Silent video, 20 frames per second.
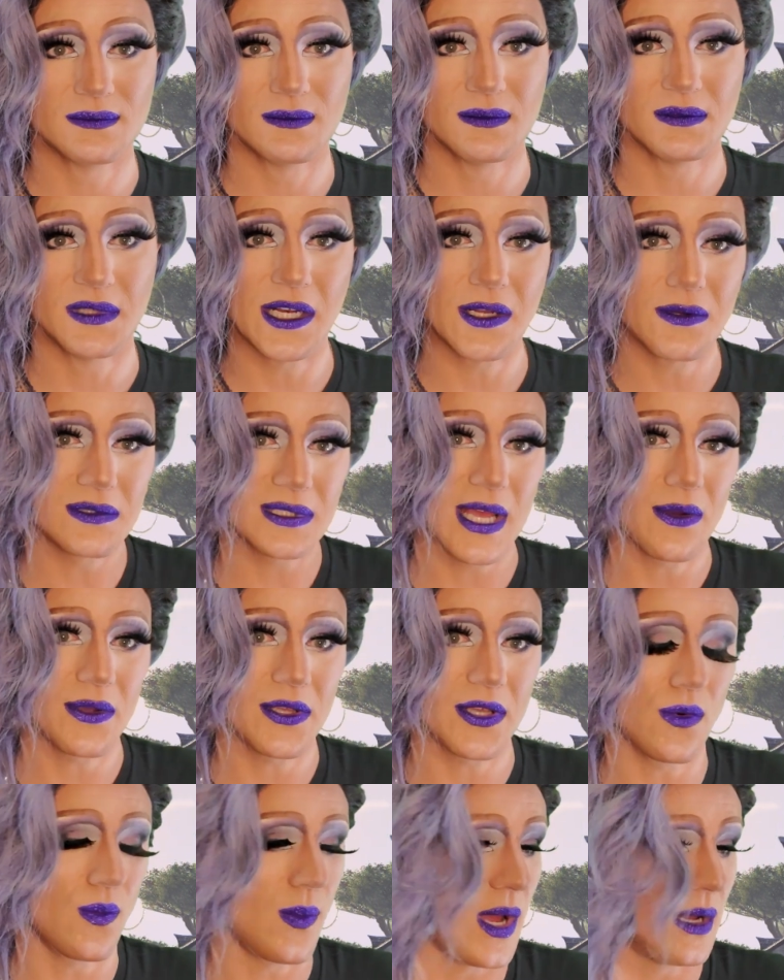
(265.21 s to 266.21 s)
They don't tell
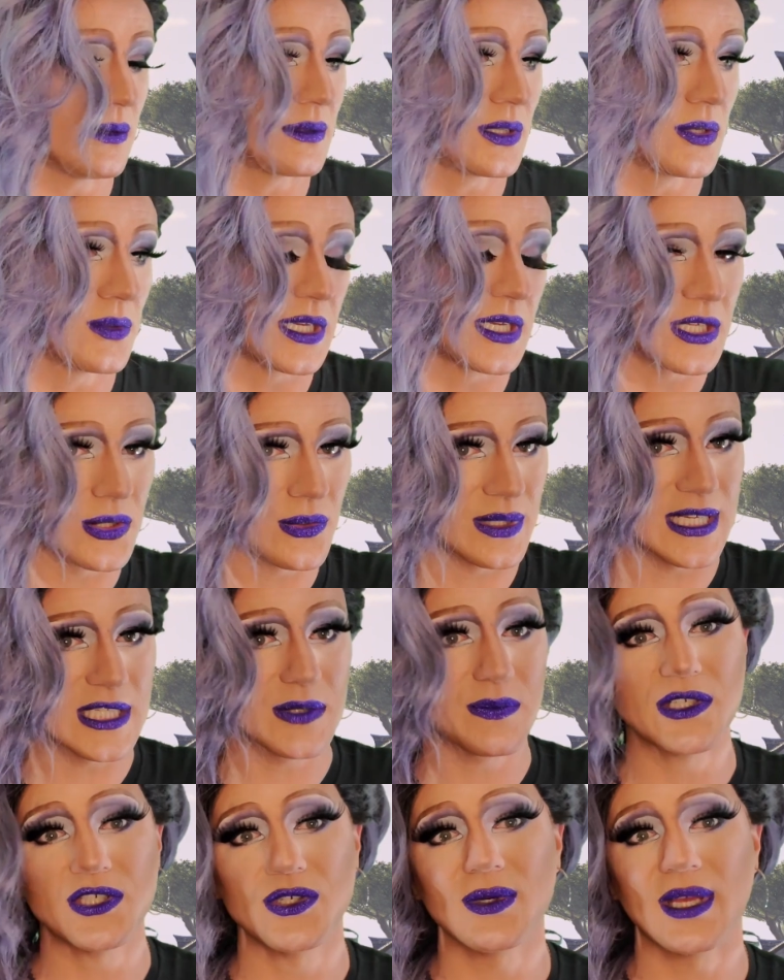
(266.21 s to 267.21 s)
you, well, you can do this,
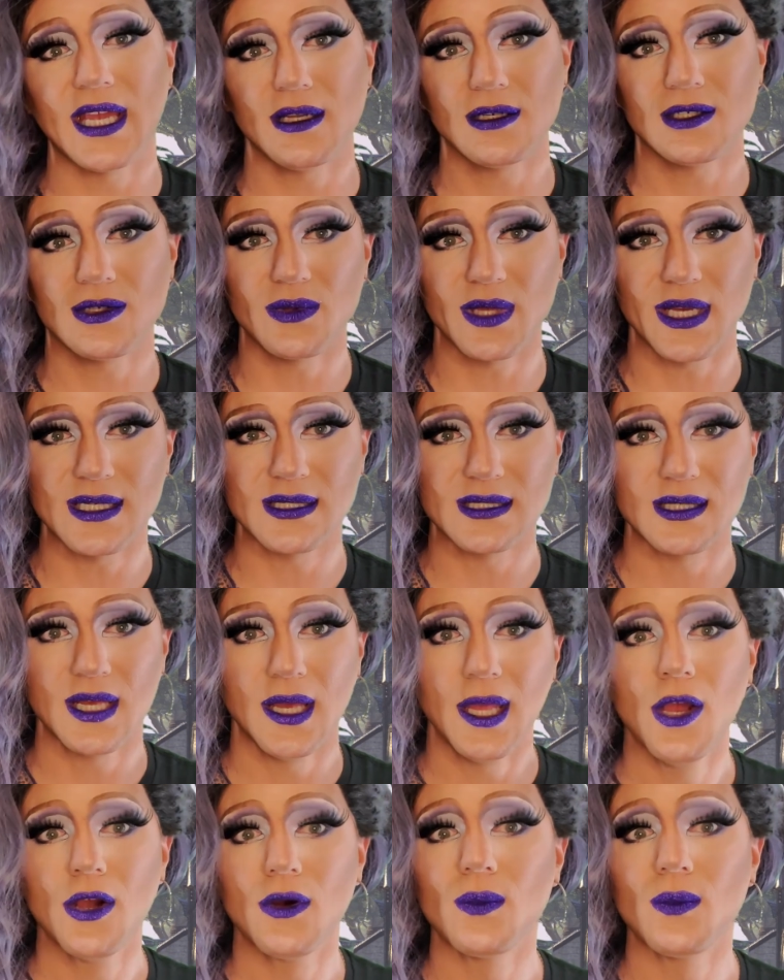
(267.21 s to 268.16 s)
but you can't do this.